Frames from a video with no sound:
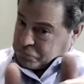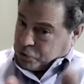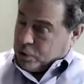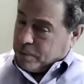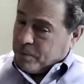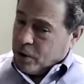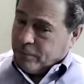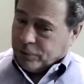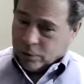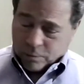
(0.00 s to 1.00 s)
good
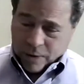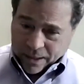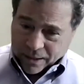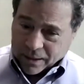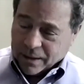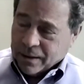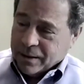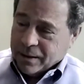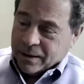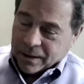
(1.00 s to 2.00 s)
move, Miranda,
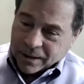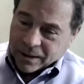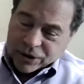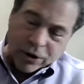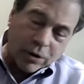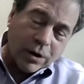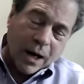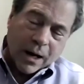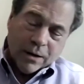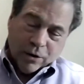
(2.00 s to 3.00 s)
until
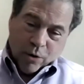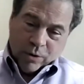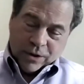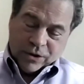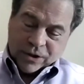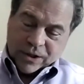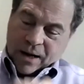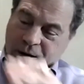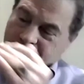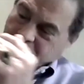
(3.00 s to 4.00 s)
I noticed
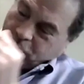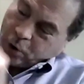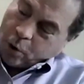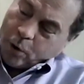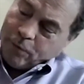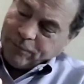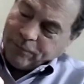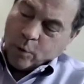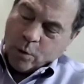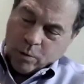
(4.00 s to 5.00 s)
that
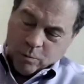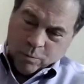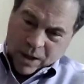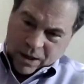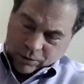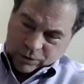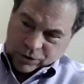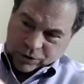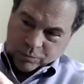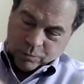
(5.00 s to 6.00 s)
all 4
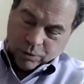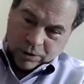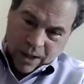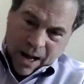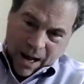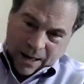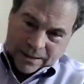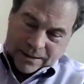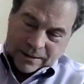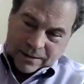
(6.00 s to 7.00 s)
wheels were locked,
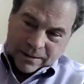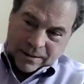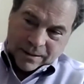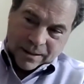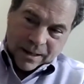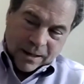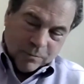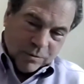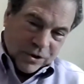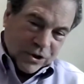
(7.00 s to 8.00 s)
and
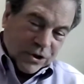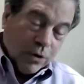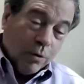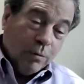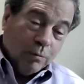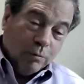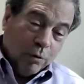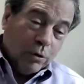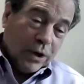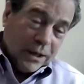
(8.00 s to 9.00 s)
it was still
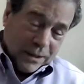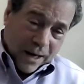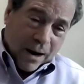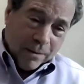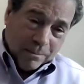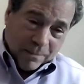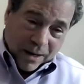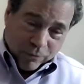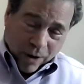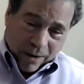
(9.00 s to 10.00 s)
rolling down my
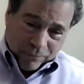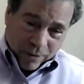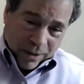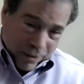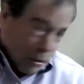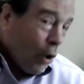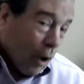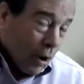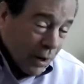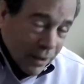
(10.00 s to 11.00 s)
driveway, the
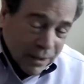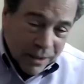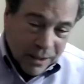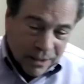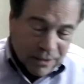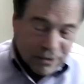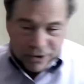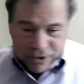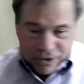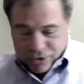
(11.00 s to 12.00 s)
car, into
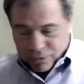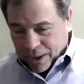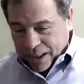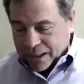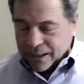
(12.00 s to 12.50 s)
the street.